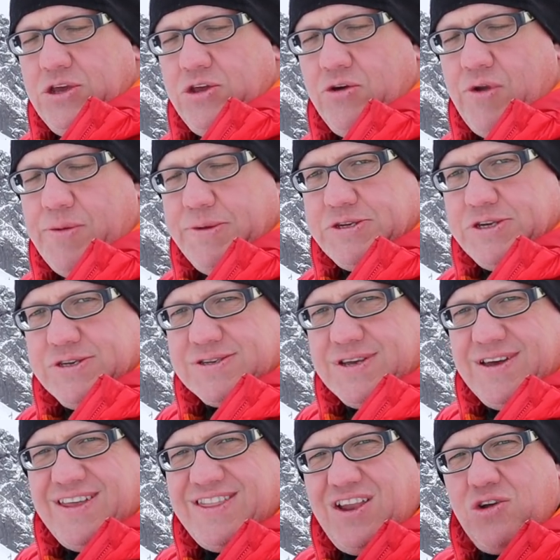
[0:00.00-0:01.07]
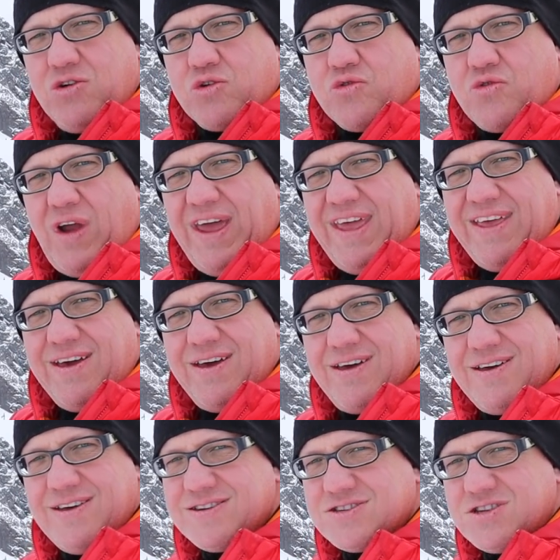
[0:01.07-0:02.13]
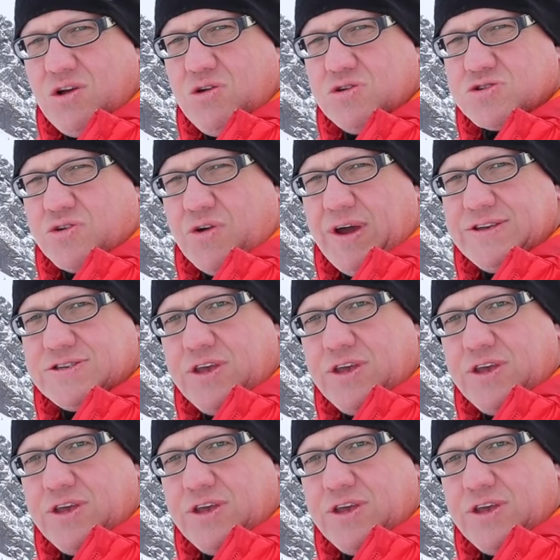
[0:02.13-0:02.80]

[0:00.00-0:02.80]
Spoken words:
images, and they look grey. Snow looks grey,